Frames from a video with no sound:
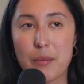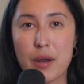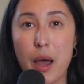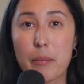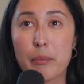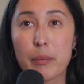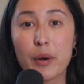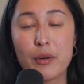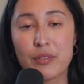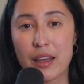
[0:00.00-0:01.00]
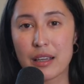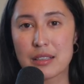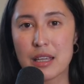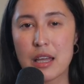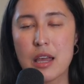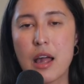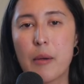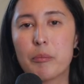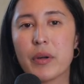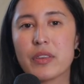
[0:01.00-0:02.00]
I'm not perfect,
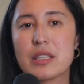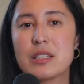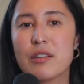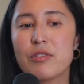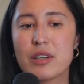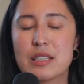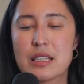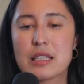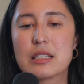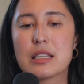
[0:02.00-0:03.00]
but the difference is the